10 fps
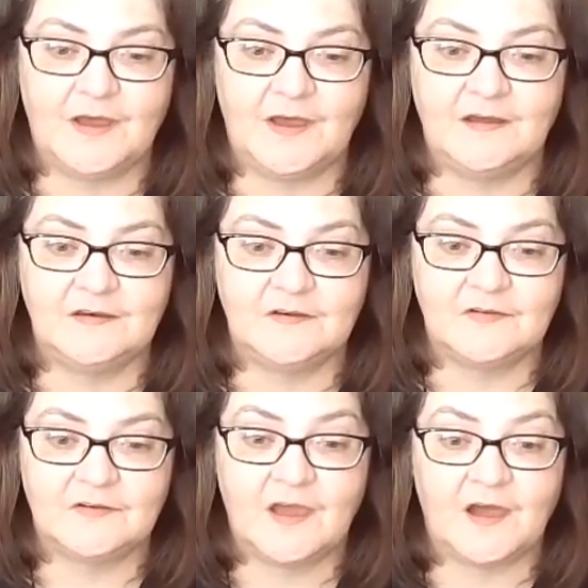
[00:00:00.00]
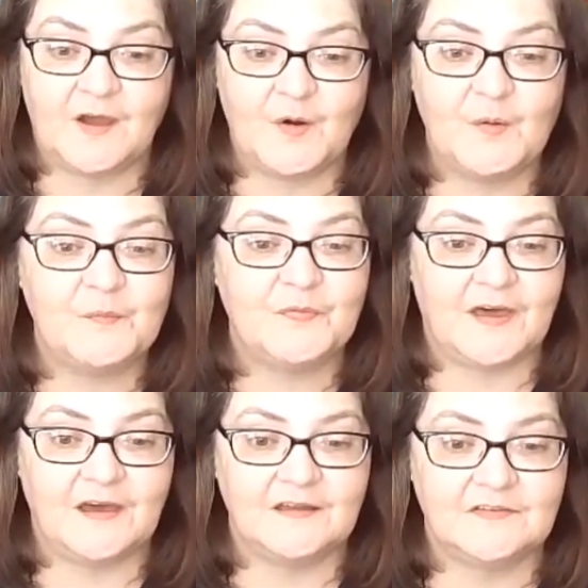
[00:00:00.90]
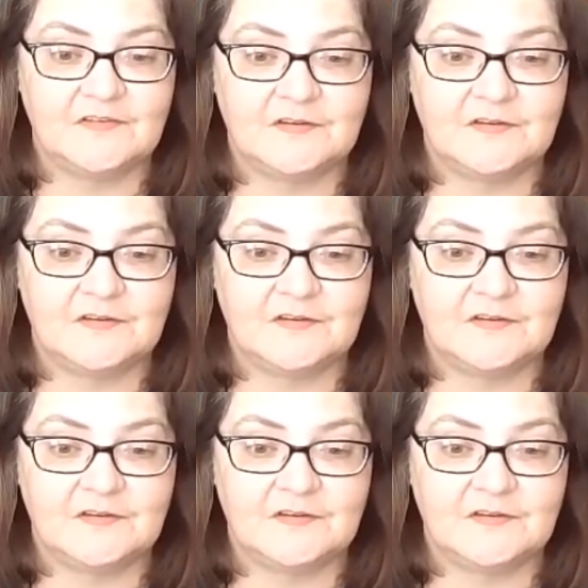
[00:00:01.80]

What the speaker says: and I hope that